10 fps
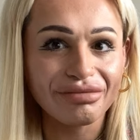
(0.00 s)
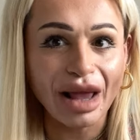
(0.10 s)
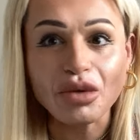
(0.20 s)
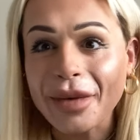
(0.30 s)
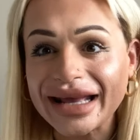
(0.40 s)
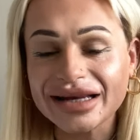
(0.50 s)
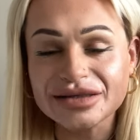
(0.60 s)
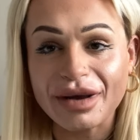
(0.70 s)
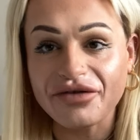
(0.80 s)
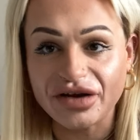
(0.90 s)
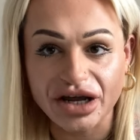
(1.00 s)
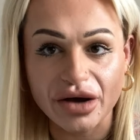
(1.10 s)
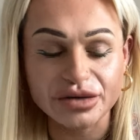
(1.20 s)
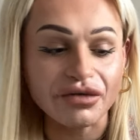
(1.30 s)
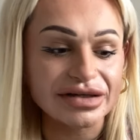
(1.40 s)
I'm not making as many
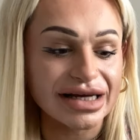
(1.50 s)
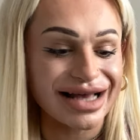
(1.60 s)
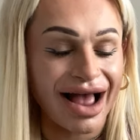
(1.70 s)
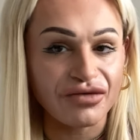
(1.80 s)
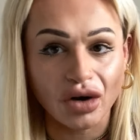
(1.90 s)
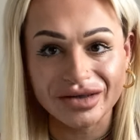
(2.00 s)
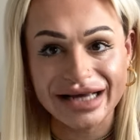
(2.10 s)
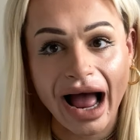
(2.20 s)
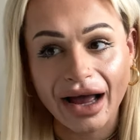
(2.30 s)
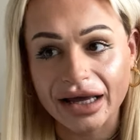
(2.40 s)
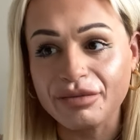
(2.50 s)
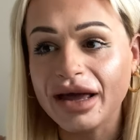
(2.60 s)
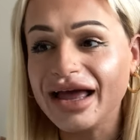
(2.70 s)
videos, obviously because I haven't got the time.